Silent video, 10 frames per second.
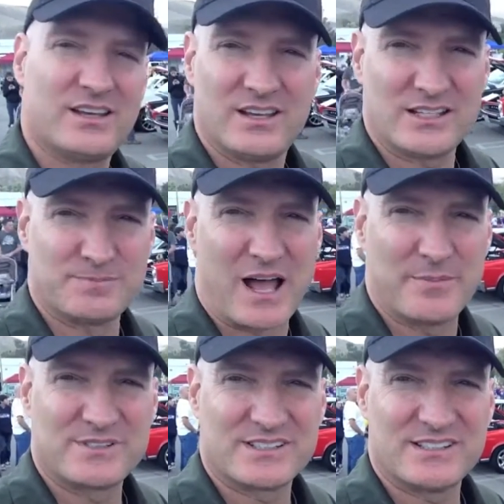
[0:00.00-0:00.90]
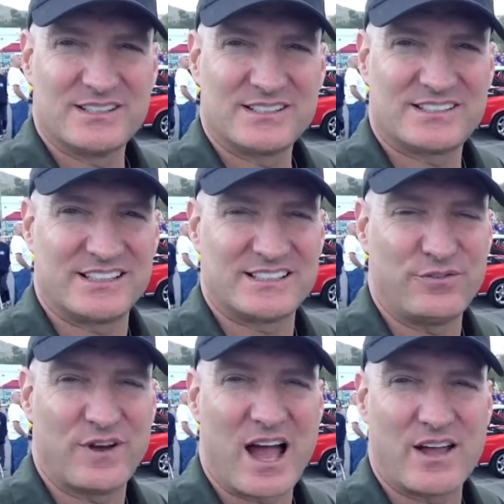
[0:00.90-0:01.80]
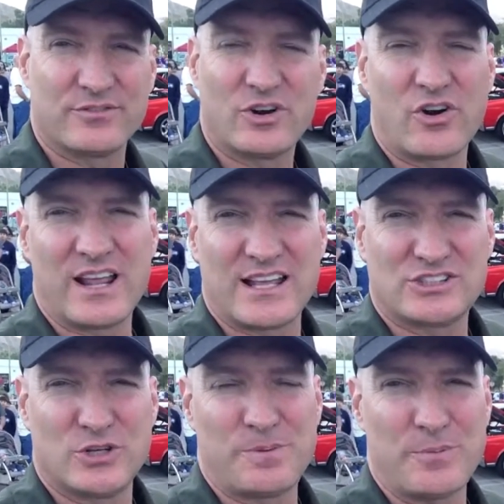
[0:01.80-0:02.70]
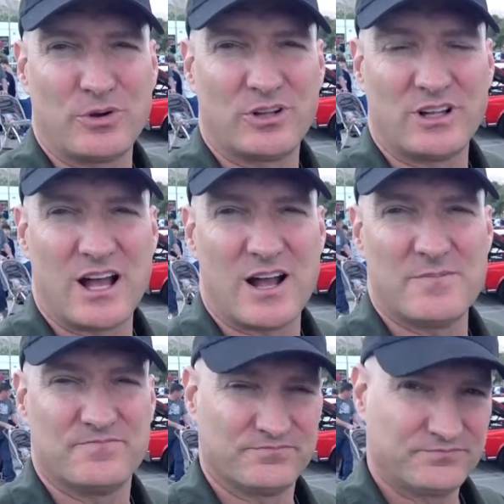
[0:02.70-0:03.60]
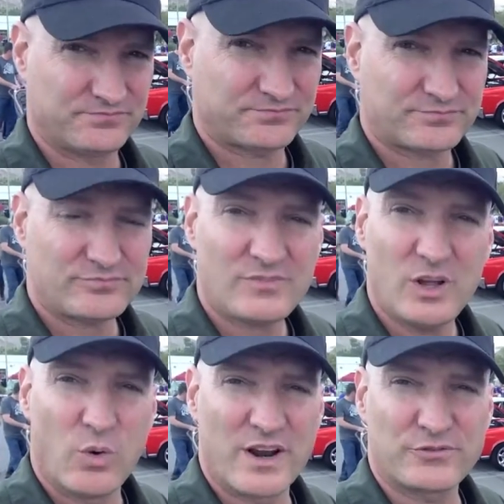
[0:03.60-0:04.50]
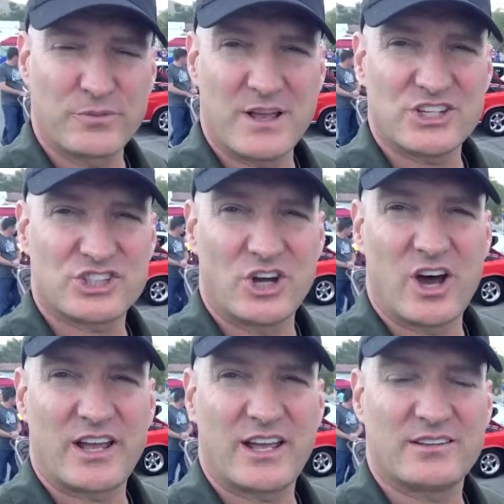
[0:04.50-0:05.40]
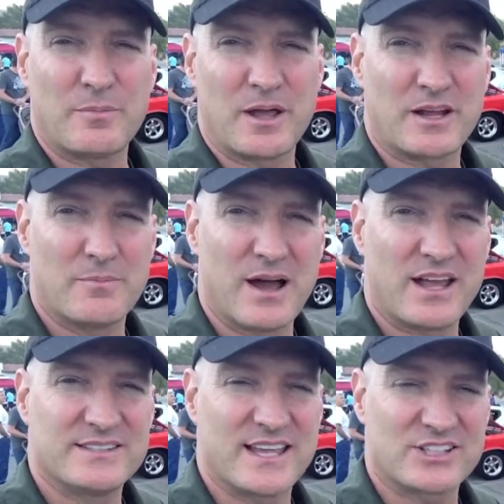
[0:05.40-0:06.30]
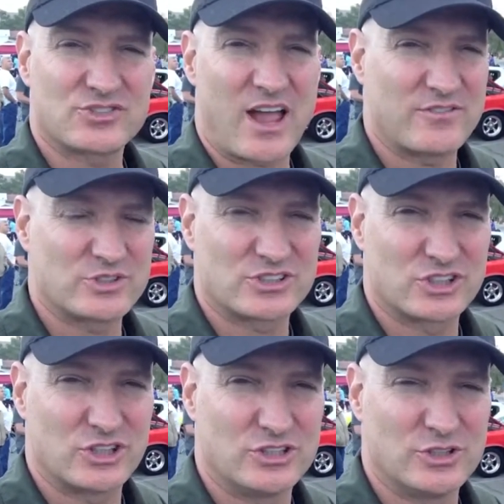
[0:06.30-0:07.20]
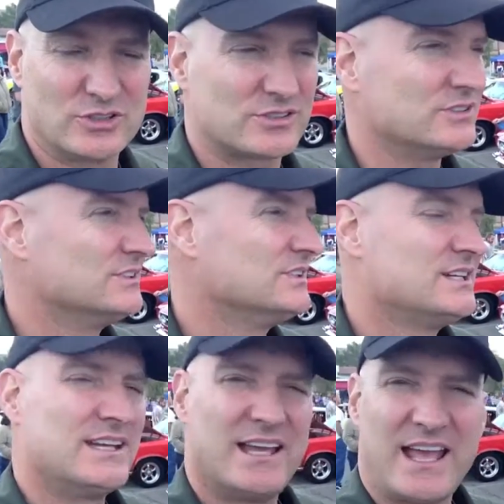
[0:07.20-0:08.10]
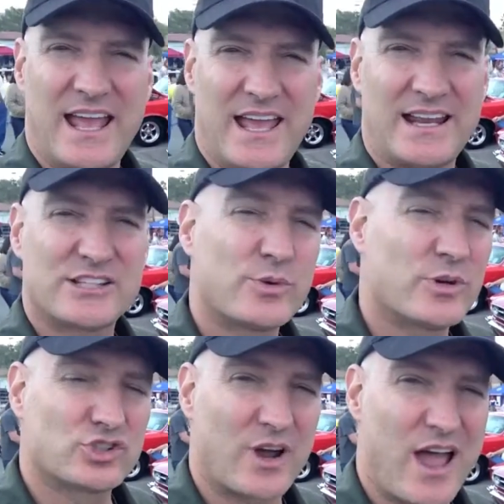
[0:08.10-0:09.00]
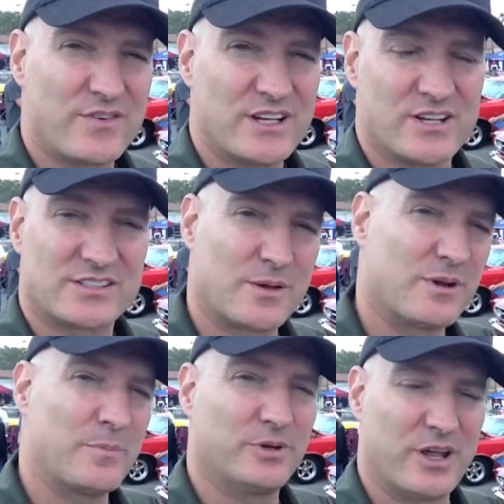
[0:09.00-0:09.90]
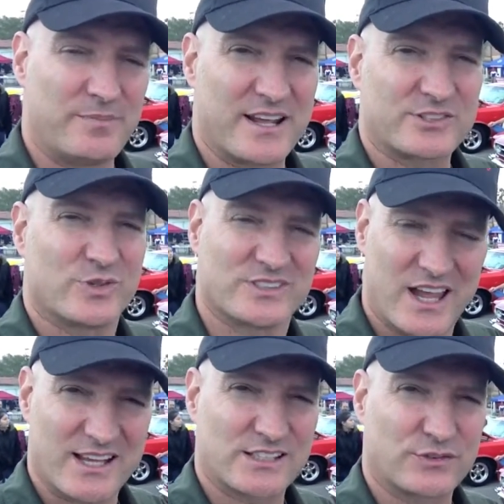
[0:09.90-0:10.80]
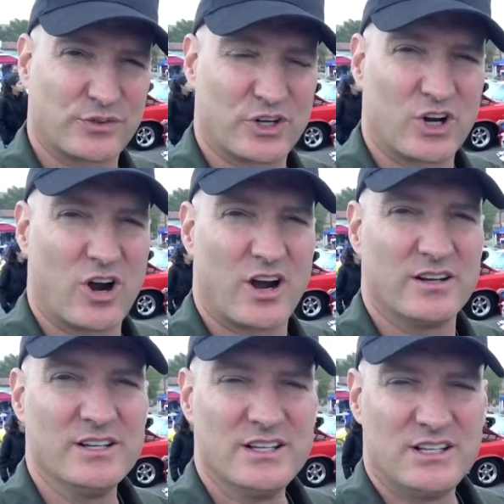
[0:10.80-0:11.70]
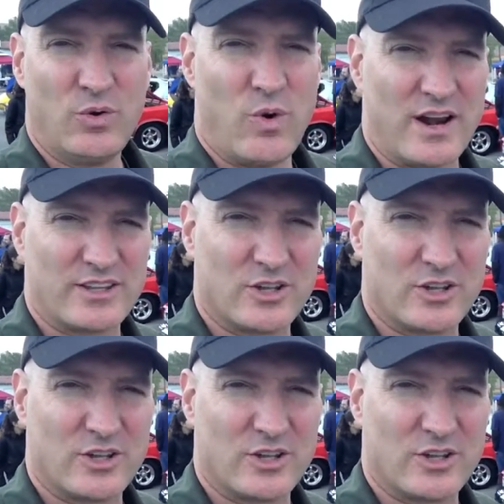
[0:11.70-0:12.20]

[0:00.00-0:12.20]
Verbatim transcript: is Bob's sixty-five. Tractors, only had two people um, uh, want information on it. They might come by and test drive, which is good news. And as we were driving here, somebody pulled up next to us, asked us for a card, wanted